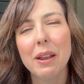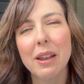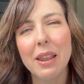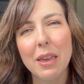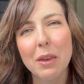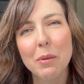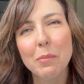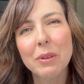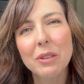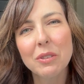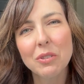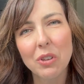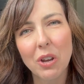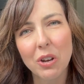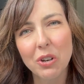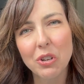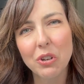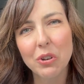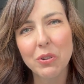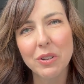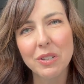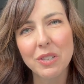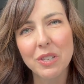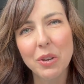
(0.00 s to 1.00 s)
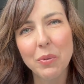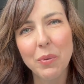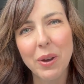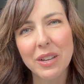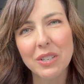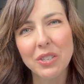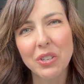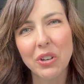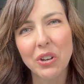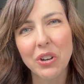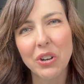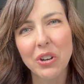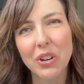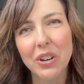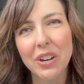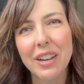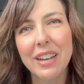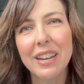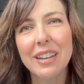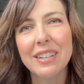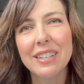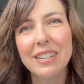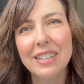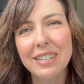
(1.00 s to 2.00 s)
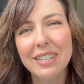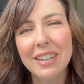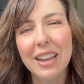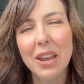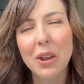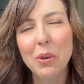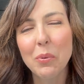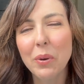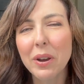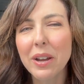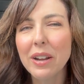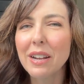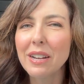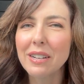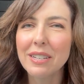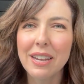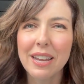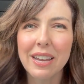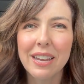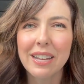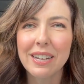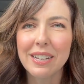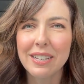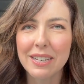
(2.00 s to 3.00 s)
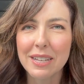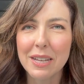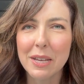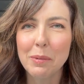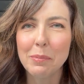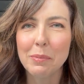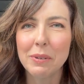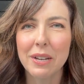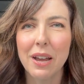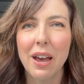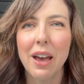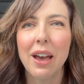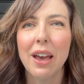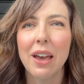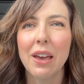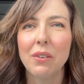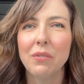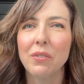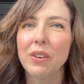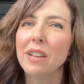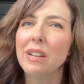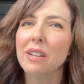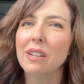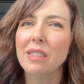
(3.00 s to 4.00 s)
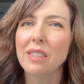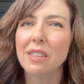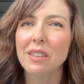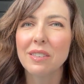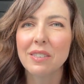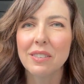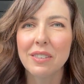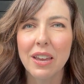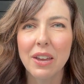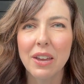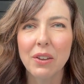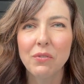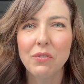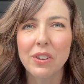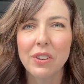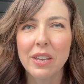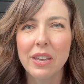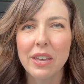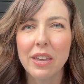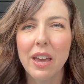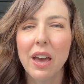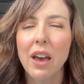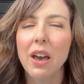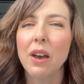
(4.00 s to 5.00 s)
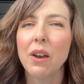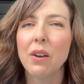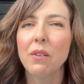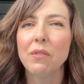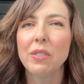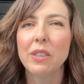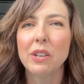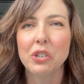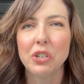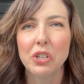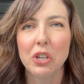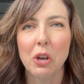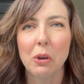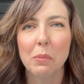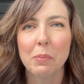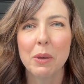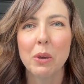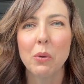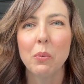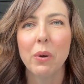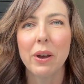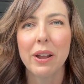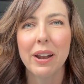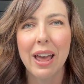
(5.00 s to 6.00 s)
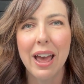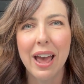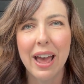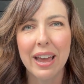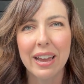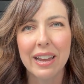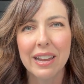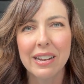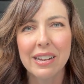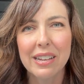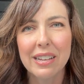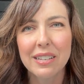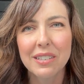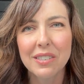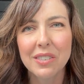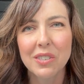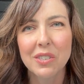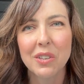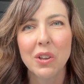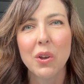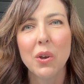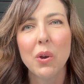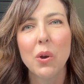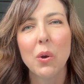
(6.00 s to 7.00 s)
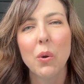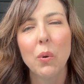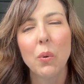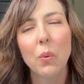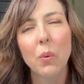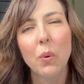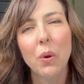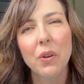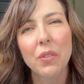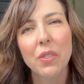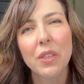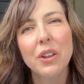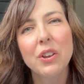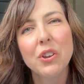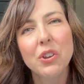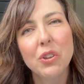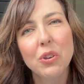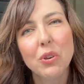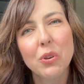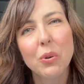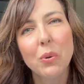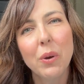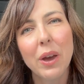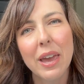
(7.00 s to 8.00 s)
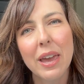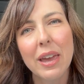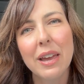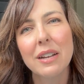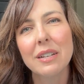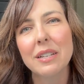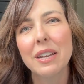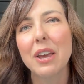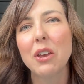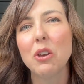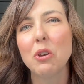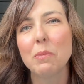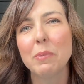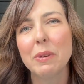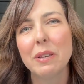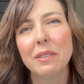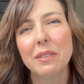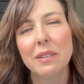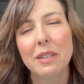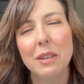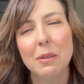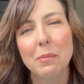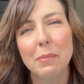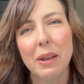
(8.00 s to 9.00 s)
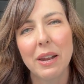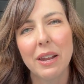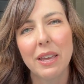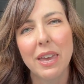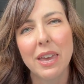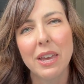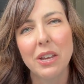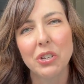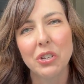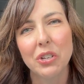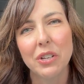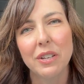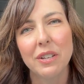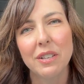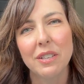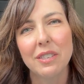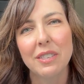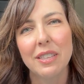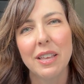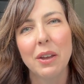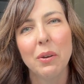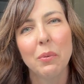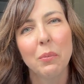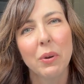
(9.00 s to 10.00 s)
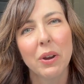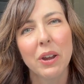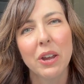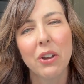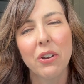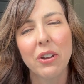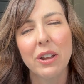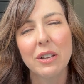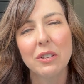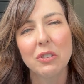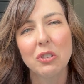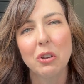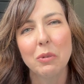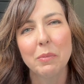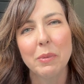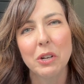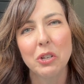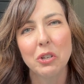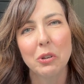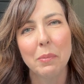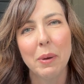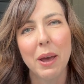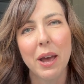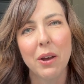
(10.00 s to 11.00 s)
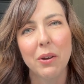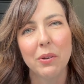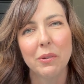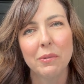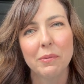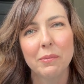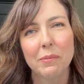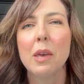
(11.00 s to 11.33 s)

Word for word: name is Dr. Christy Reisinger, and today we're going to take a deep dive into the safety of the GLP-1 agonists, or the new anti-obesity medications that we're hearing so much about.